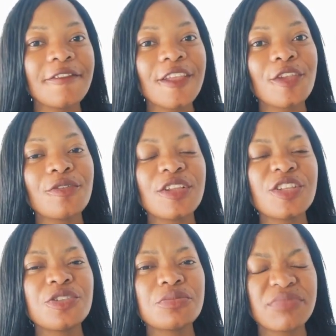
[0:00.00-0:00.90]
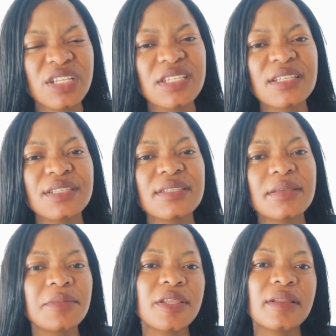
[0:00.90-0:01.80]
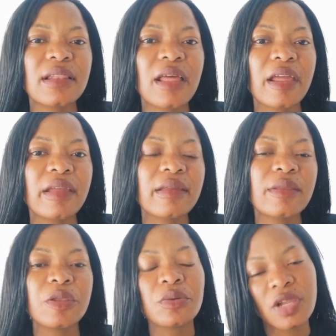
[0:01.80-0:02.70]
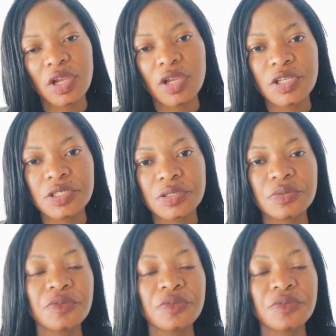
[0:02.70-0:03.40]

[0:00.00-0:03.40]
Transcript: you need to mention something like your age.